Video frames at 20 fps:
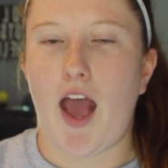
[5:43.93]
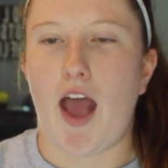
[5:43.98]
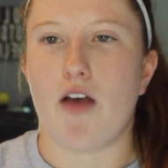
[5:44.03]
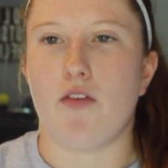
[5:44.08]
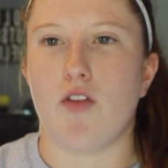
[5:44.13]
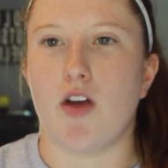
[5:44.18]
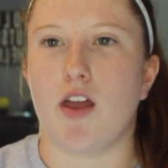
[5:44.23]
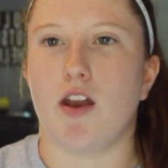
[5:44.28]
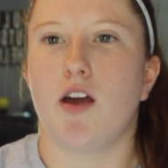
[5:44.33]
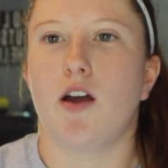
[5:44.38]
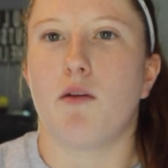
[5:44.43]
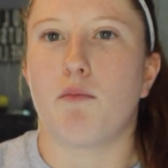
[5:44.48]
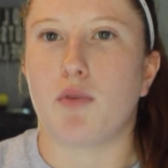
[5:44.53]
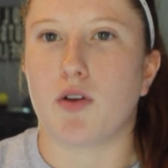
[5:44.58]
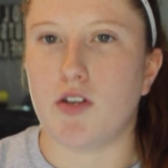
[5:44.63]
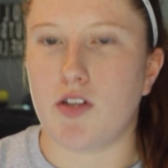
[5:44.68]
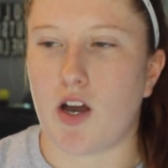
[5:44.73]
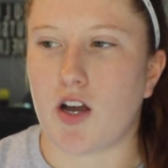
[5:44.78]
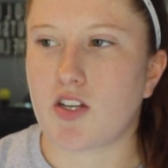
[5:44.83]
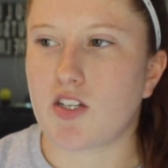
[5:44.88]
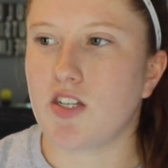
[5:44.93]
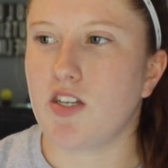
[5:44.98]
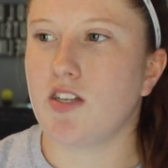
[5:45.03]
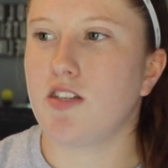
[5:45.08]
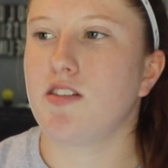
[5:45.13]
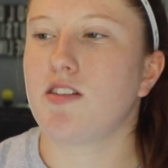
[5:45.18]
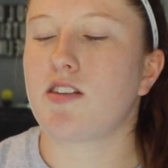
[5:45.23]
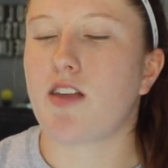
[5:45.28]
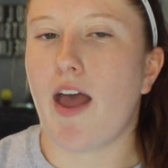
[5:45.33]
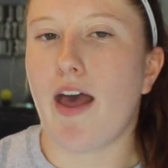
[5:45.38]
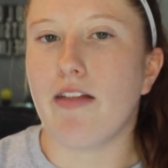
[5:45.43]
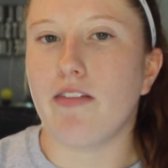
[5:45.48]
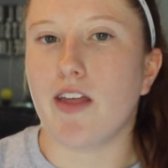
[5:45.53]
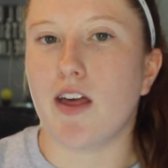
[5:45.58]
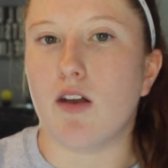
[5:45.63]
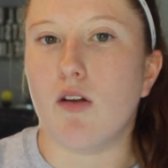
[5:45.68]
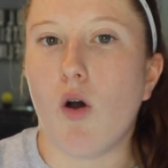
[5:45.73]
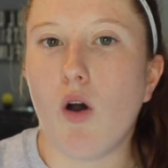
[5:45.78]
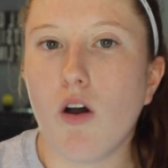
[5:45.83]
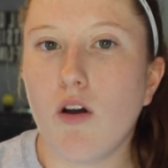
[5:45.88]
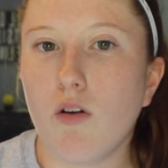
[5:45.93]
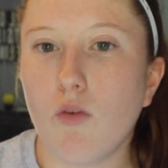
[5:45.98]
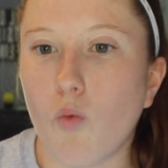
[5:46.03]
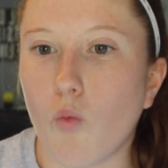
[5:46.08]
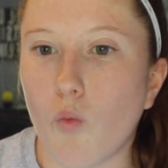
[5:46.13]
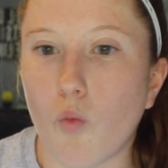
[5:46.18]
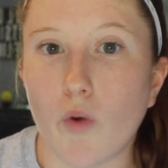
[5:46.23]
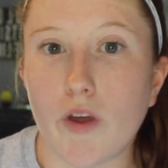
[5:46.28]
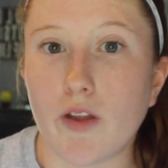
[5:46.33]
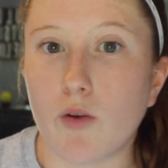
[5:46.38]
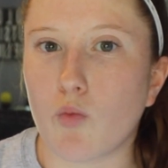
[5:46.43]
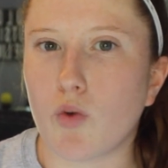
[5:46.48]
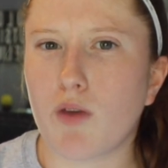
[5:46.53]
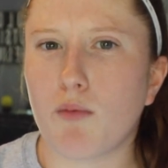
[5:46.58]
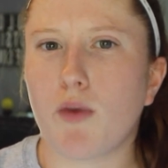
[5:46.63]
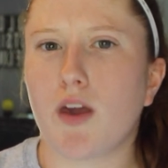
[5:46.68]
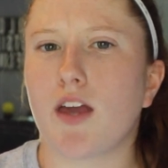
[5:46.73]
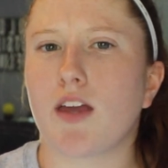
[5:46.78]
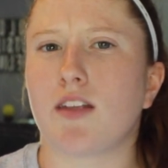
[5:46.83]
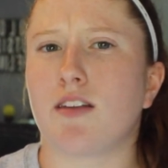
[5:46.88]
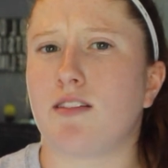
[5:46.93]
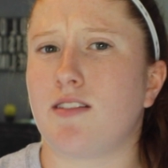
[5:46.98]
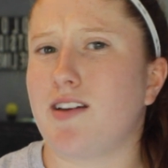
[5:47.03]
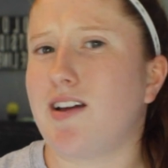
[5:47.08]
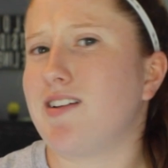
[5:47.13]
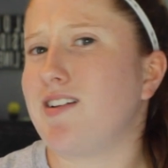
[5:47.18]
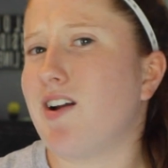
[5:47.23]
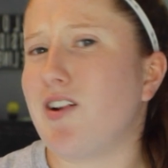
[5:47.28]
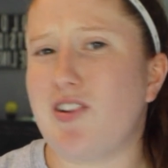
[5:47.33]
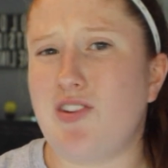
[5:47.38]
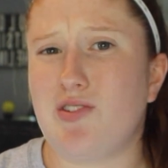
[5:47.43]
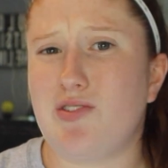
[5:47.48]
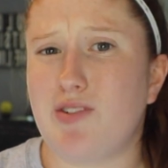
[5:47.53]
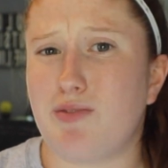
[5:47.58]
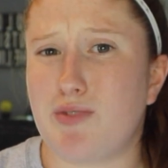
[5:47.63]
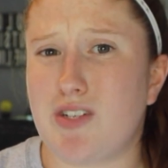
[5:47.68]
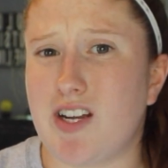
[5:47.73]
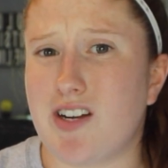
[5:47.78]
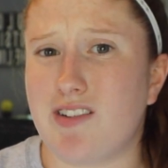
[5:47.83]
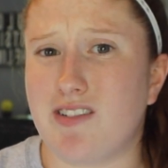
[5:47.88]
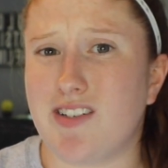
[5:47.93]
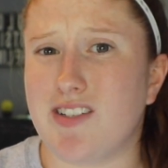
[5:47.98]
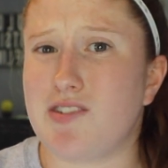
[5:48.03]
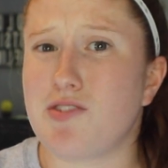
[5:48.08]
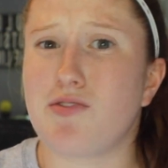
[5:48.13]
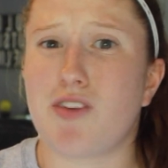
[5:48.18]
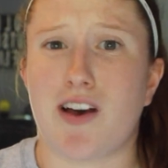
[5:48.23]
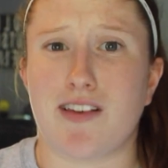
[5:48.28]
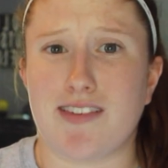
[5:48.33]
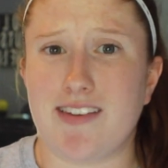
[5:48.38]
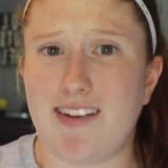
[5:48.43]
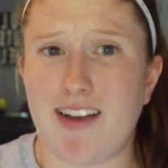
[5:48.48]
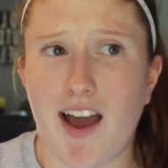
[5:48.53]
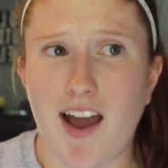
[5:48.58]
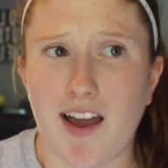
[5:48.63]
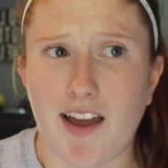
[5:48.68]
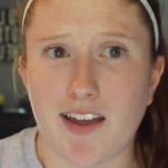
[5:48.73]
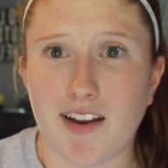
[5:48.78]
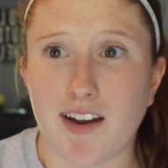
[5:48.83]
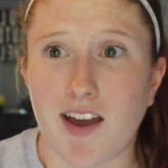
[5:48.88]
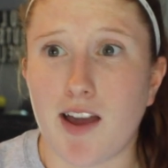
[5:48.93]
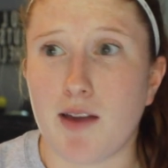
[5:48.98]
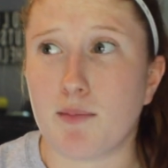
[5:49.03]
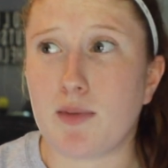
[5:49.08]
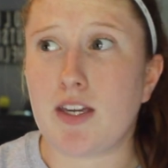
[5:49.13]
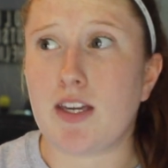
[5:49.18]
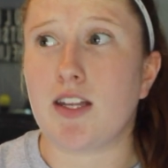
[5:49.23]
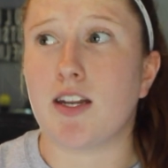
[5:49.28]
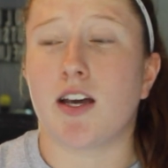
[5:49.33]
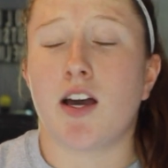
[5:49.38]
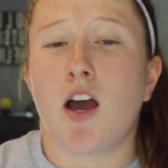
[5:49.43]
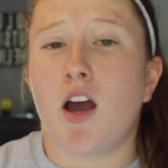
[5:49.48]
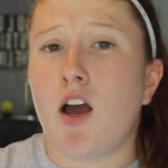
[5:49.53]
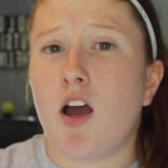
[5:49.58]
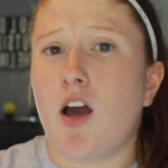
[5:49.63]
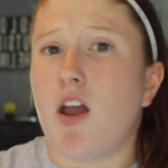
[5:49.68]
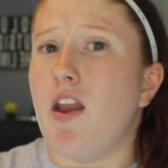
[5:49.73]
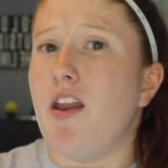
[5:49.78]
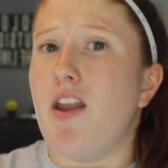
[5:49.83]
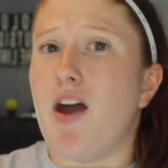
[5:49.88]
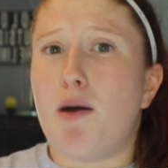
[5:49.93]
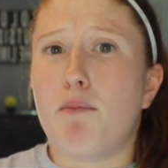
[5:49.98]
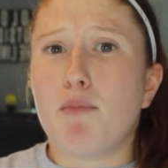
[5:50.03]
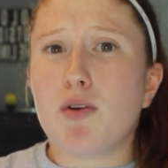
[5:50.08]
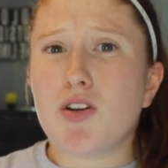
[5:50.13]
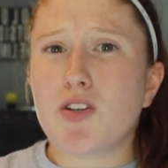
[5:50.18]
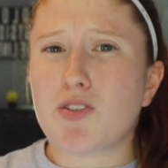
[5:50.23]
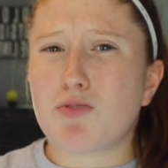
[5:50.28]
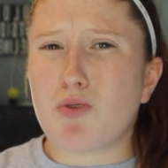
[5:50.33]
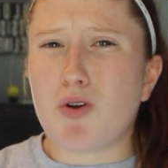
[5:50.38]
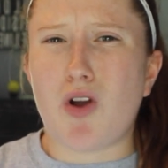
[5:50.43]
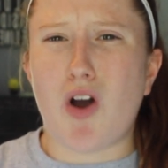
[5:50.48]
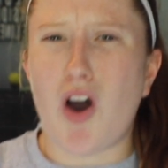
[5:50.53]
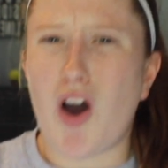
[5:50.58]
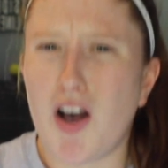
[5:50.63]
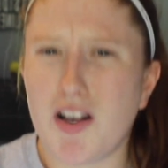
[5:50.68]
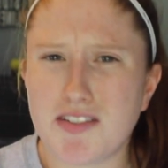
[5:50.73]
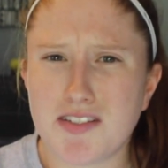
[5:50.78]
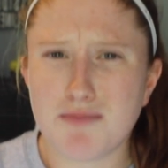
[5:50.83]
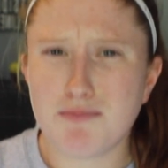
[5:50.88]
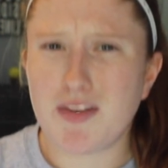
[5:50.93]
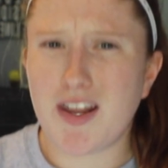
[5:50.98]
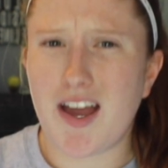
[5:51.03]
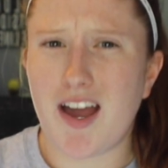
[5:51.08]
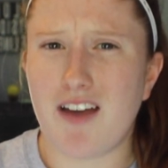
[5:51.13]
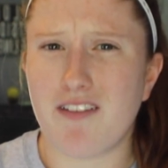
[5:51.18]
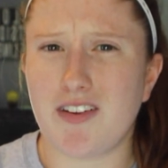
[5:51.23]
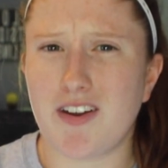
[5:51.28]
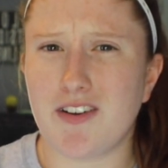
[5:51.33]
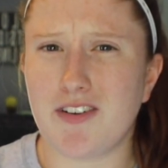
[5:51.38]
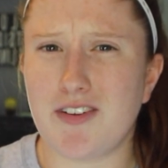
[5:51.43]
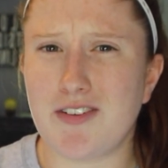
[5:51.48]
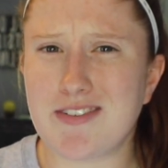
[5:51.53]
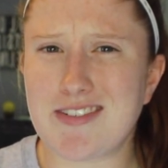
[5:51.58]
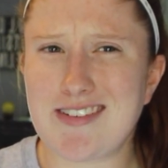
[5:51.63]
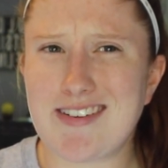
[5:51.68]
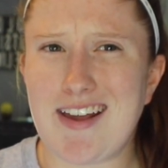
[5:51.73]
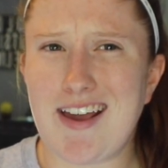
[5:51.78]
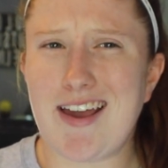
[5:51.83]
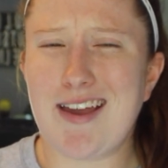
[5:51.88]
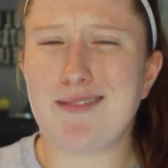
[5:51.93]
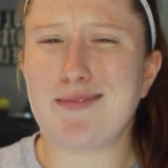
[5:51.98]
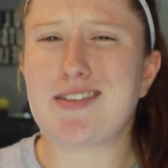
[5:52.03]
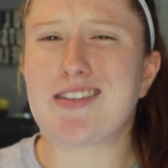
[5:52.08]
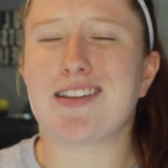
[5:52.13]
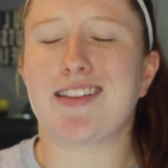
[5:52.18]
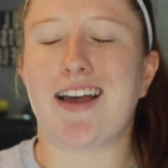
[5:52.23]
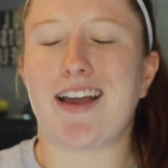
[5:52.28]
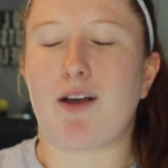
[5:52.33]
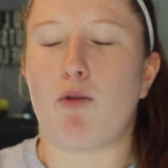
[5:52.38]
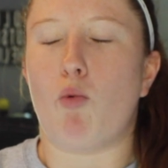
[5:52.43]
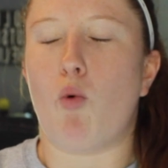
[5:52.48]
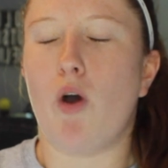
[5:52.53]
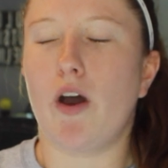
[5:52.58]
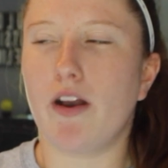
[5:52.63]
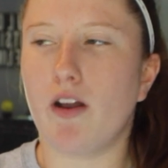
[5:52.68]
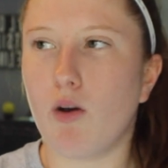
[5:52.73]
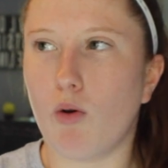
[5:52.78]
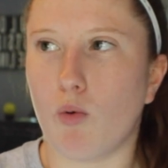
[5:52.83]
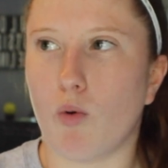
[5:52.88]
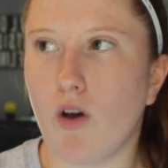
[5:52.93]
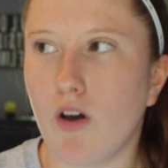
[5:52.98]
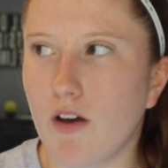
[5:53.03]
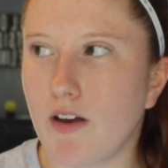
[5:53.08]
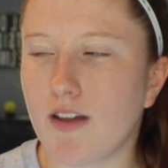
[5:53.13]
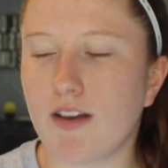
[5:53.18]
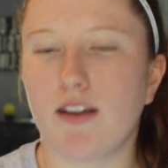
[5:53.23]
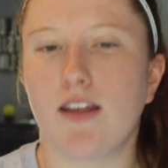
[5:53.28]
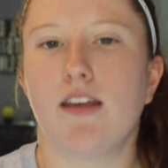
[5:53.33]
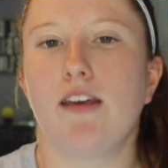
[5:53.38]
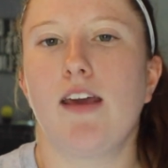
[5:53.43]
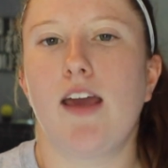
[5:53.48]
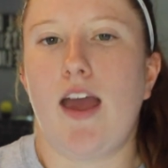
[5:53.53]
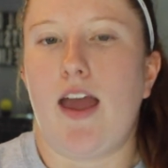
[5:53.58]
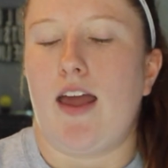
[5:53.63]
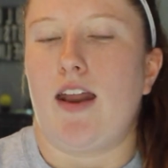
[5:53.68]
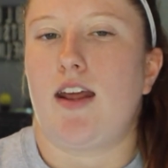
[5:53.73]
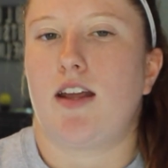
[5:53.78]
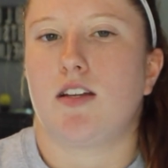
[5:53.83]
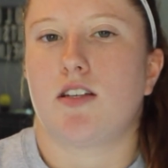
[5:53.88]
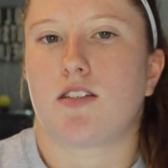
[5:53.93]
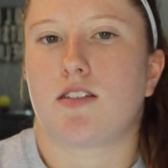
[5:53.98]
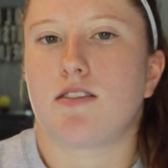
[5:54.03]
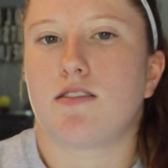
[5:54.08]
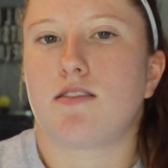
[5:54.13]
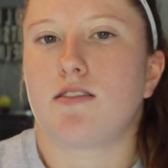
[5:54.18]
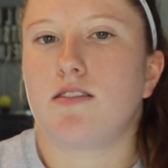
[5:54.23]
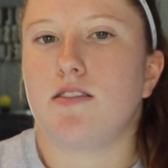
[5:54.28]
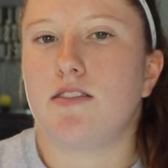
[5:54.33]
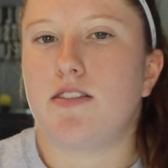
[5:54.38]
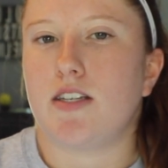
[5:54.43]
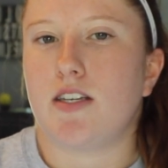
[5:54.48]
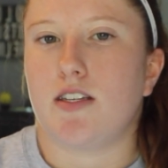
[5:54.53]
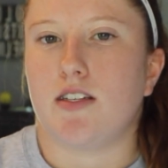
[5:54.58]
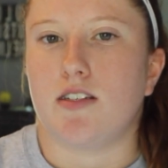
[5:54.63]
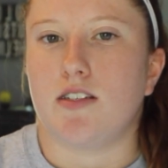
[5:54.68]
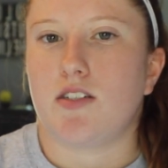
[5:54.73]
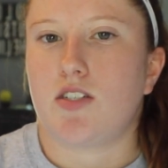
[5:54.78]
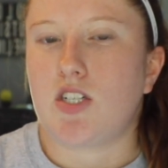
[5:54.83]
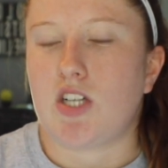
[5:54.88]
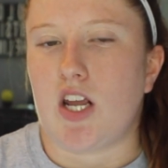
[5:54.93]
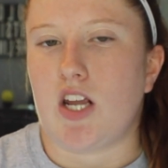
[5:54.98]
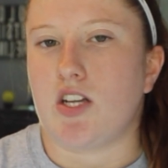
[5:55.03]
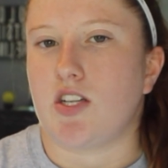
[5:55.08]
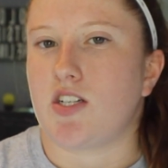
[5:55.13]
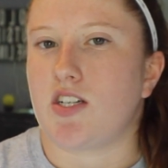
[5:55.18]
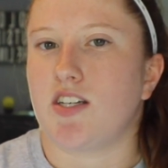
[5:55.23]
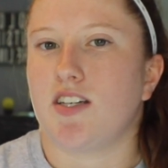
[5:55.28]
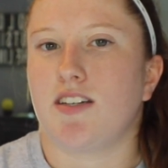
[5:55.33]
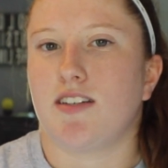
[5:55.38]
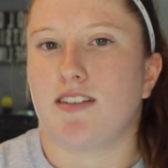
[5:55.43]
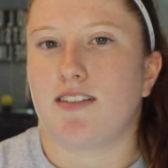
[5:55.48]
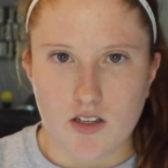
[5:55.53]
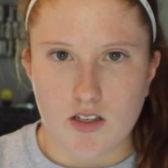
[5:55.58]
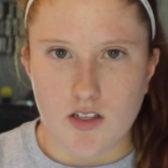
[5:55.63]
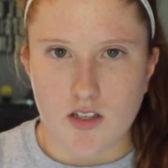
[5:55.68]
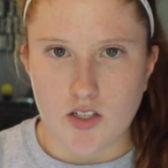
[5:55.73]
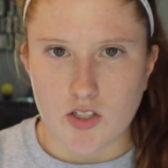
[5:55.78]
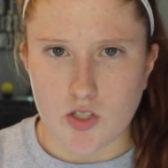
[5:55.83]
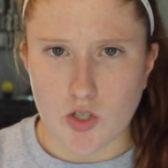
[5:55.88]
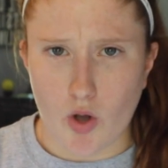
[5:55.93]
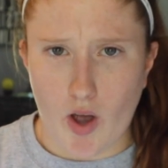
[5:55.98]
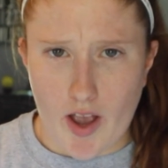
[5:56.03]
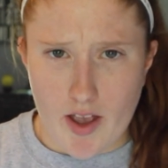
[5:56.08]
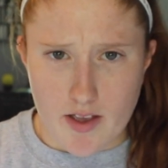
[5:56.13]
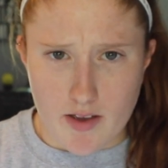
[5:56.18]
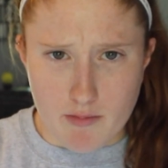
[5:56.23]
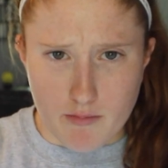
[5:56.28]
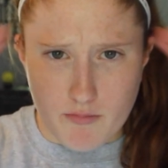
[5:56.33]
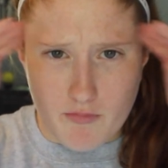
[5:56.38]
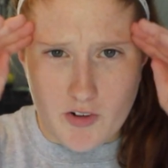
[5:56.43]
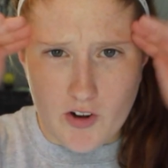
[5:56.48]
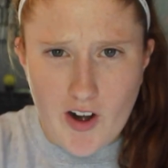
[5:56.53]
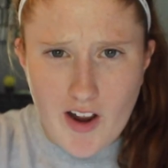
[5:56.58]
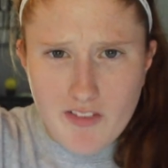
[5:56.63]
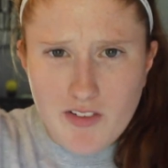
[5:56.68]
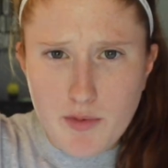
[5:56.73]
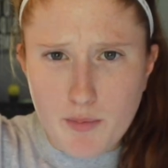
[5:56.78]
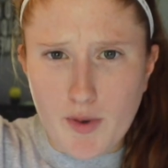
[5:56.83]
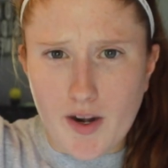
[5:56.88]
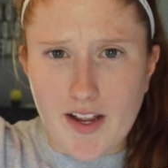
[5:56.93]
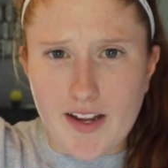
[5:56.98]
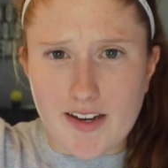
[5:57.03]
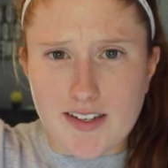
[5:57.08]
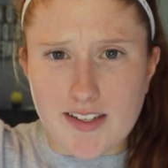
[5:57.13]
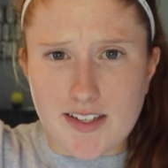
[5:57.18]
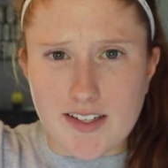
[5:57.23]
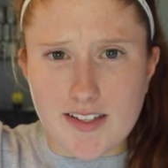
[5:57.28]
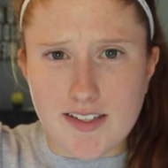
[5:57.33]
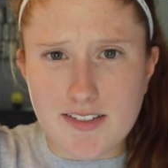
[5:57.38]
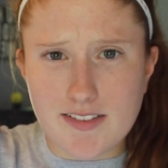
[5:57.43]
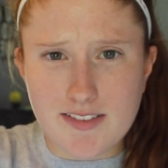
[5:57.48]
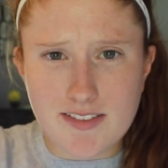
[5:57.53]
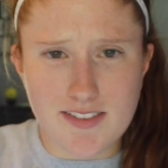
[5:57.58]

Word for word: and then Productions, and then when we made our YouTube channel in 2009, I mean, Numbers were awesome to have in your username, so like 101, and I just didn't change it. So I am forever branded.